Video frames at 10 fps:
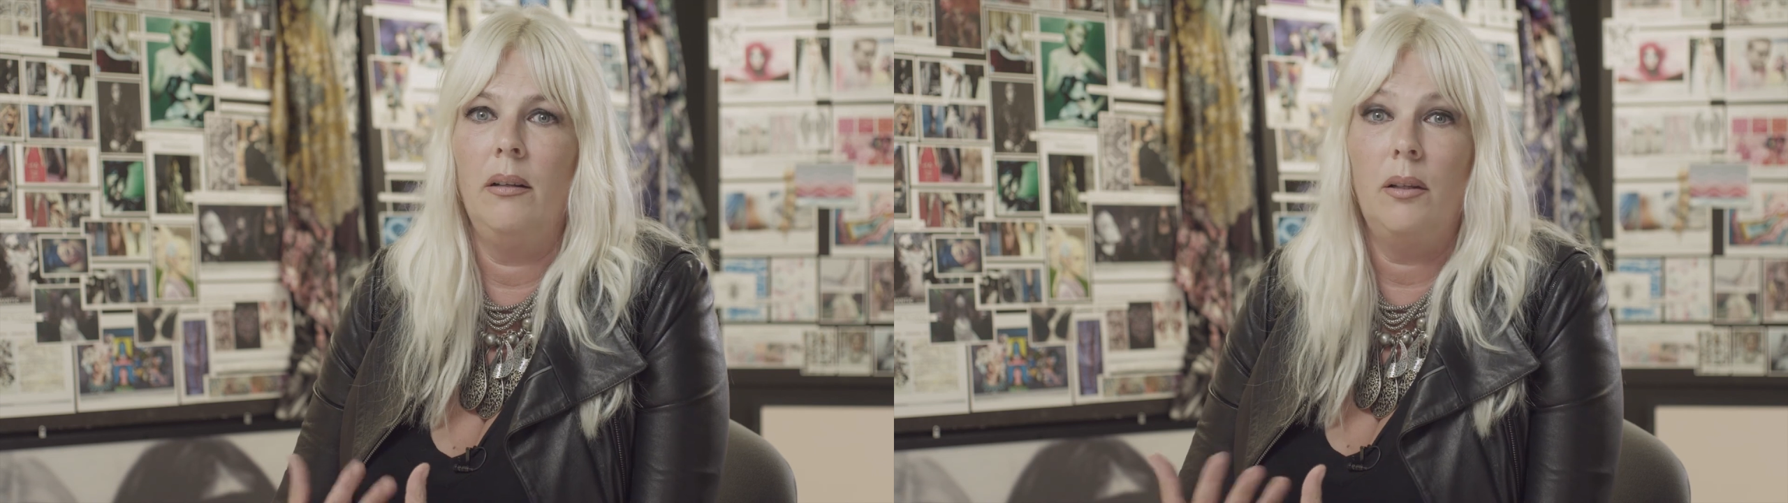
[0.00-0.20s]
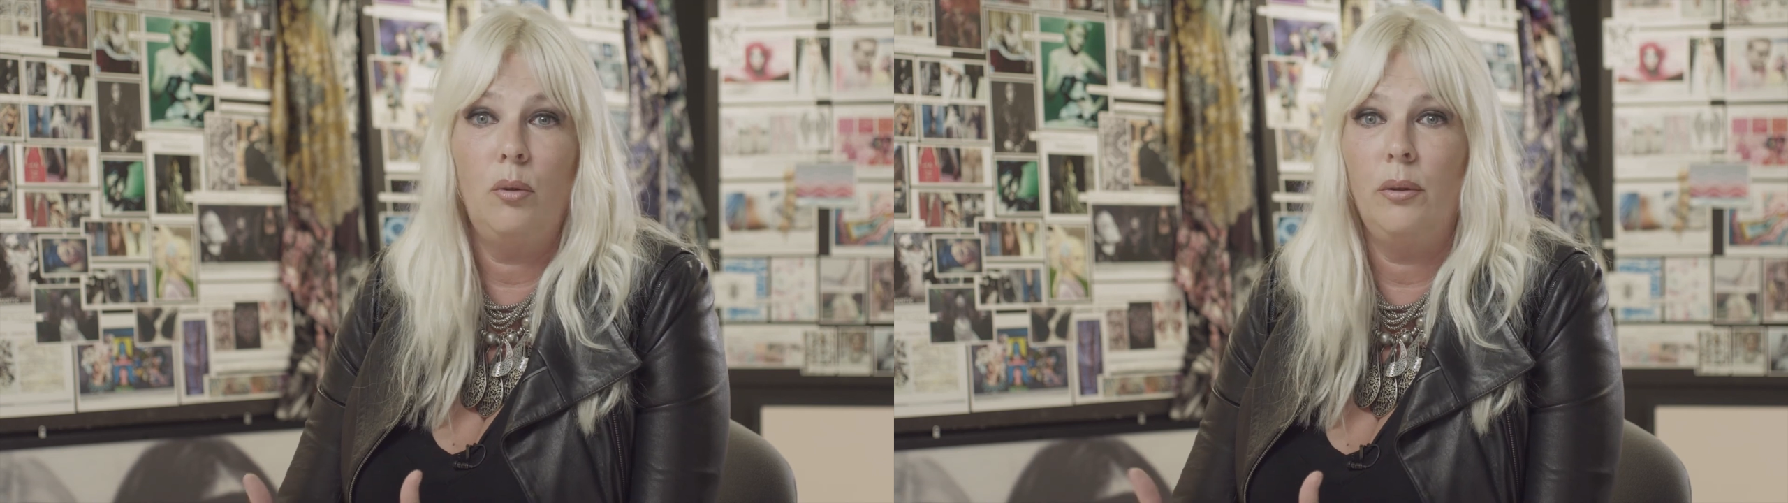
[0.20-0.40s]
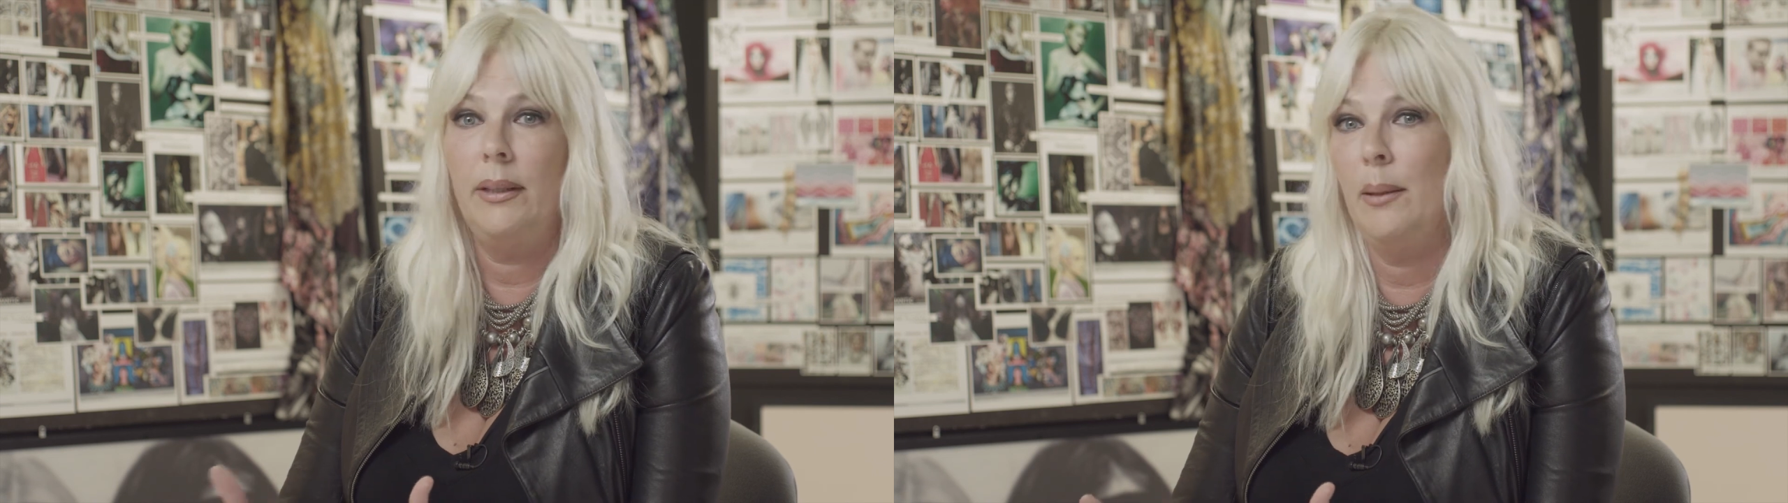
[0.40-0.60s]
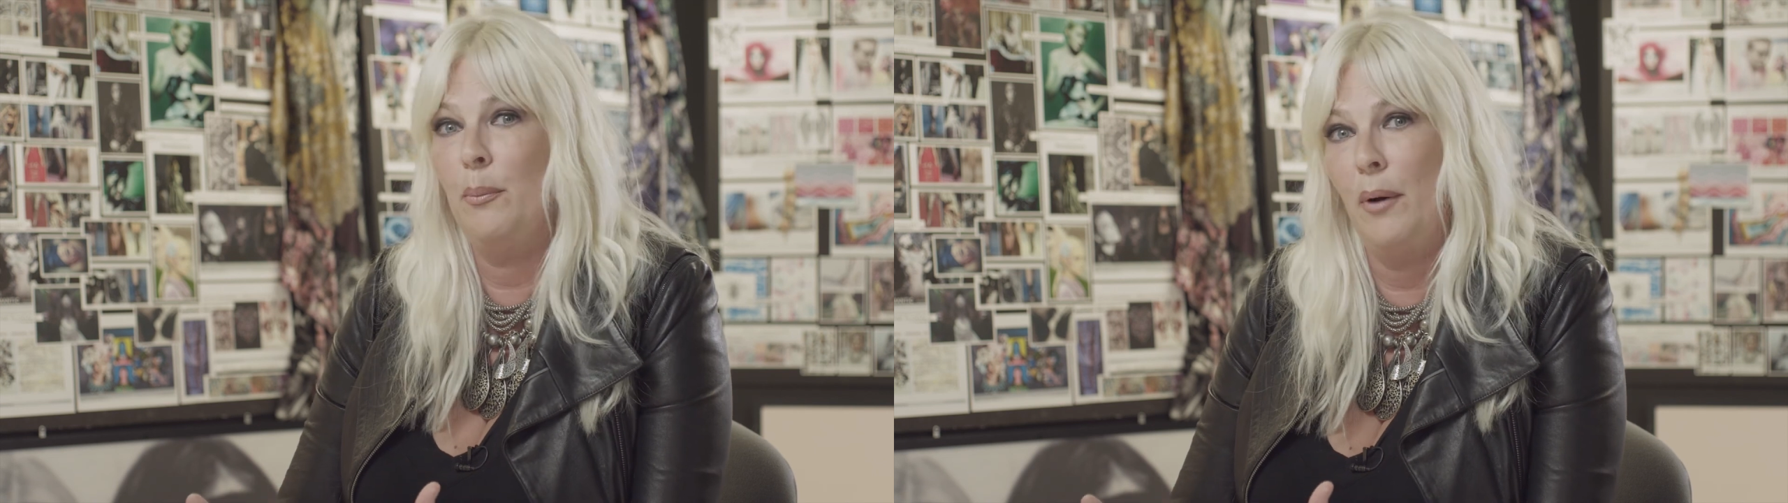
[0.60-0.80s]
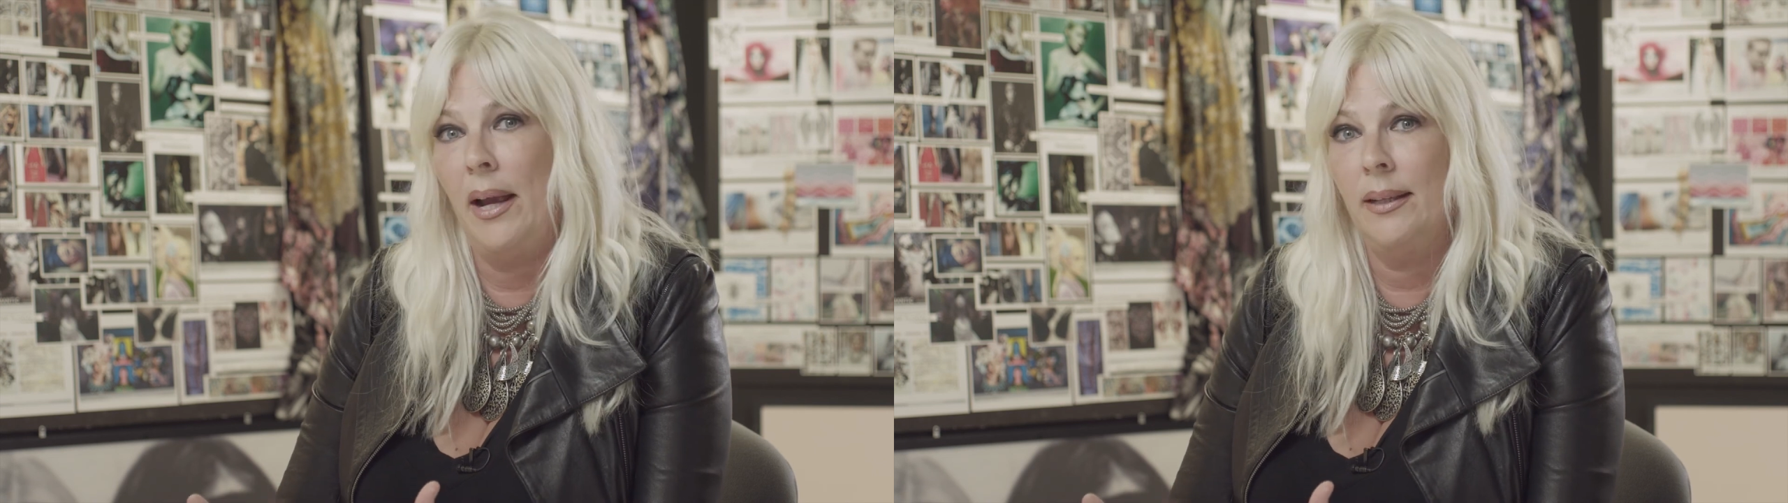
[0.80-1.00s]
the cool and hip
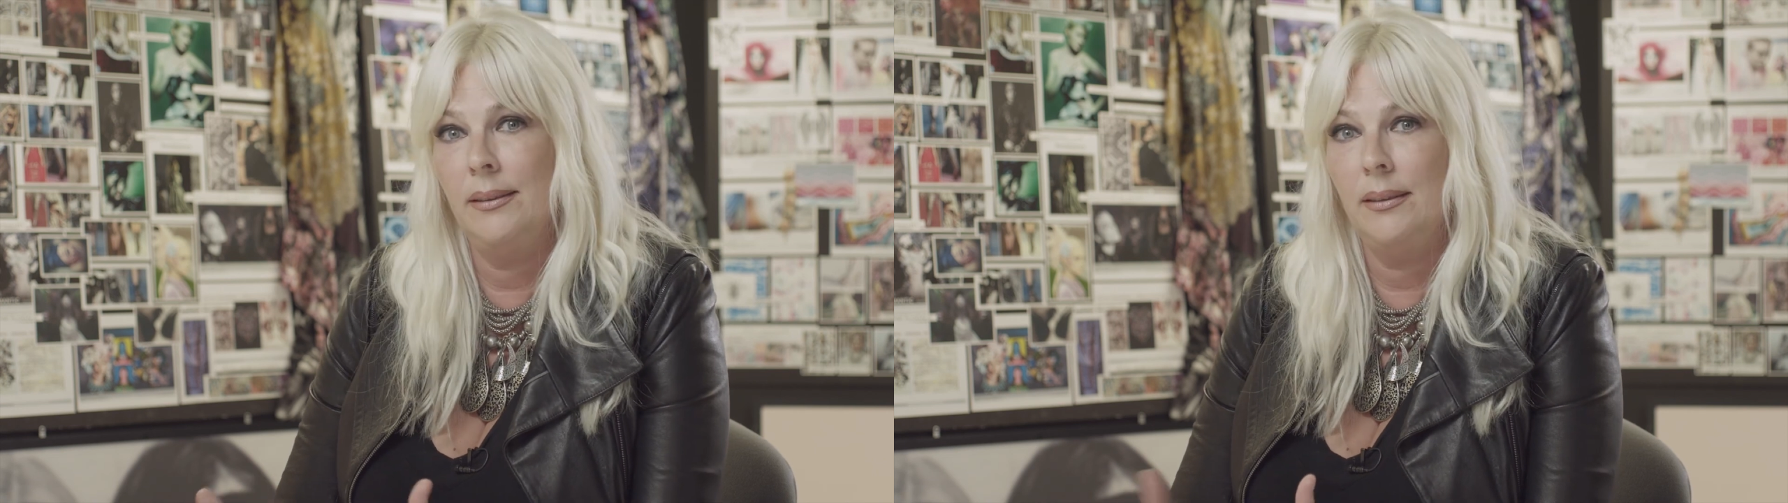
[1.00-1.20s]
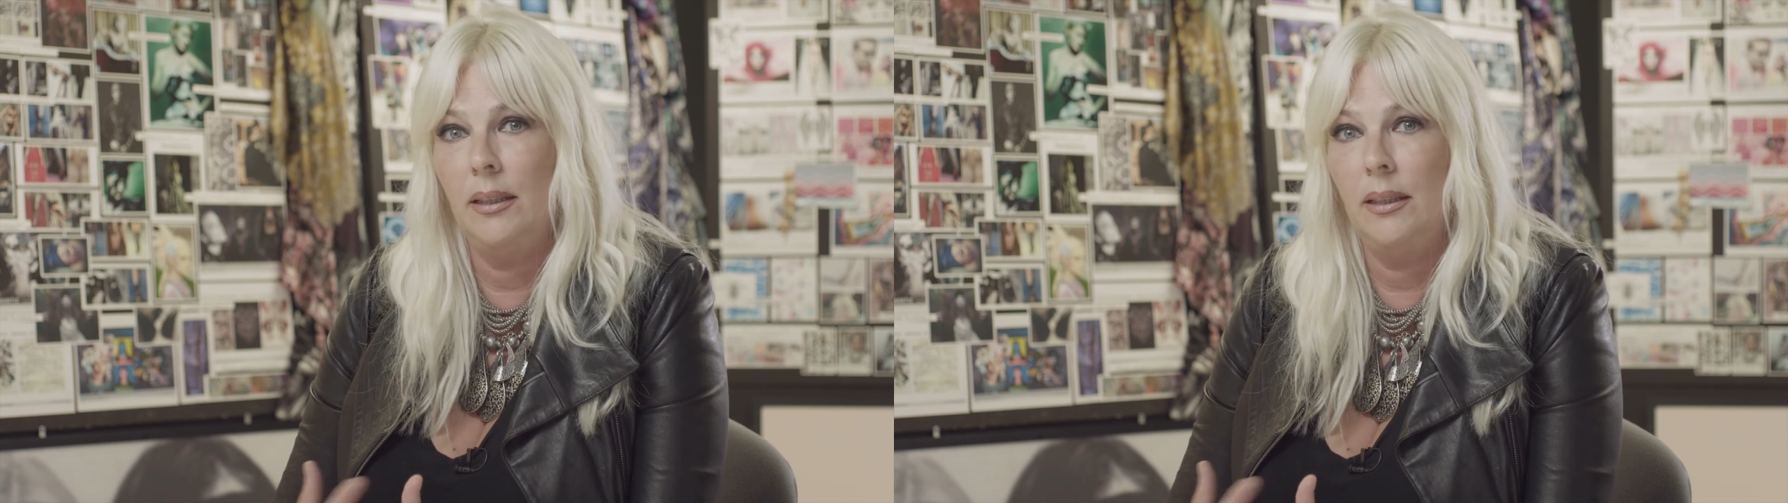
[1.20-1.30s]
brand,